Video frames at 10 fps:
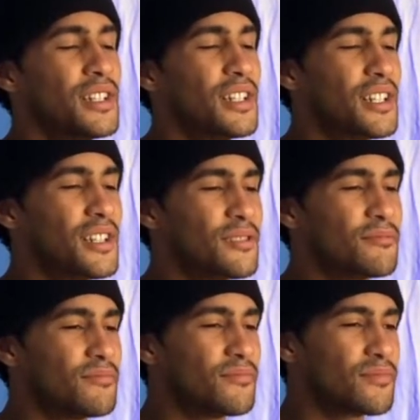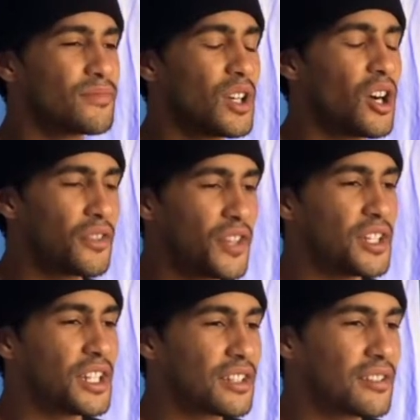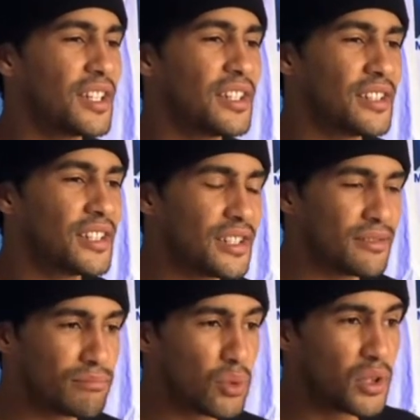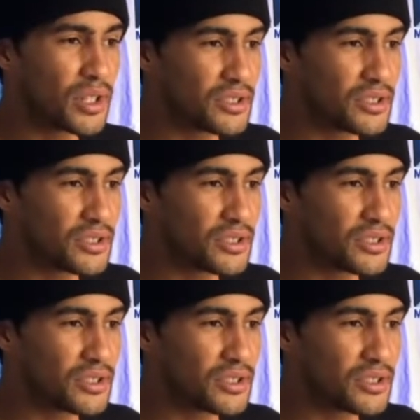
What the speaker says: authentic and more